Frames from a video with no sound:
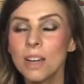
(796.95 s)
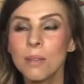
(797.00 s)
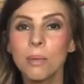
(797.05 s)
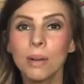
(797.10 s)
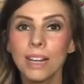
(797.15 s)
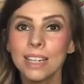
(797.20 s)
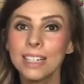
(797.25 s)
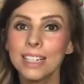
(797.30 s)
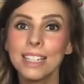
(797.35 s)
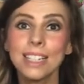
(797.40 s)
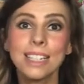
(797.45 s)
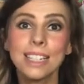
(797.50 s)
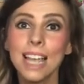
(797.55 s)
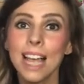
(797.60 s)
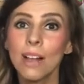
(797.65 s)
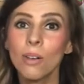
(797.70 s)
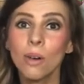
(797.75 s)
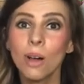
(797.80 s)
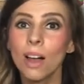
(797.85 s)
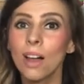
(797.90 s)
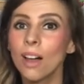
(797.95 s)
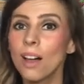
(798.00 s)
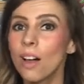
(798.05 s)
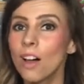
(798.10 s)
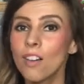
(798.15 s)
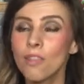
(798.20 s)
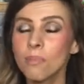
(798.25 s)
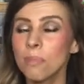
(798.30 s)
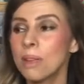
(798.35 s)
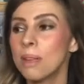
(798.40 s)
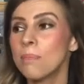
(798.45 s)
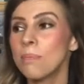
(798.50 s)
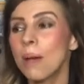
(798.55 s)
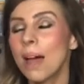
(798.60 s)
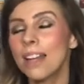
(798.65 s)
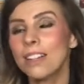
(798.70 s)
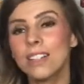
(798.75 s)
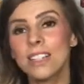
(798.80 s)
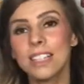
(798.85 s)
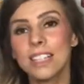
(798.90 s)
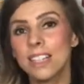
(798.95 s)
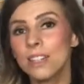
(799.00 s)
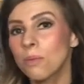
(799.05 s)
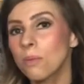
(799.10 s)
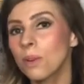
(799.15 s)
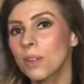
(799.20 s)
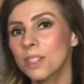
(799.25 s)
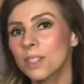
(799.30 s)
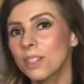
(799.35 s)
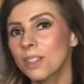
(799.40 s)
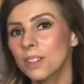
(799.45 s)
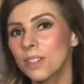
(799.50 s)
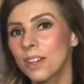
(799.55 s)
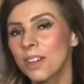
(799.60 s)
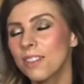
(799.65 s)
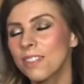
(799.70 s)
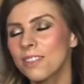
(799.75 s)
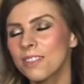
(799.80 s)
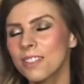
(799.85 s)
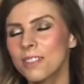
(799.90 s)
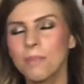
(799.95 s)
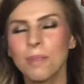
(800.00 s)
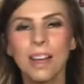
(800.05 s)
but I did tell her I've been bad. I said I wasn't going to.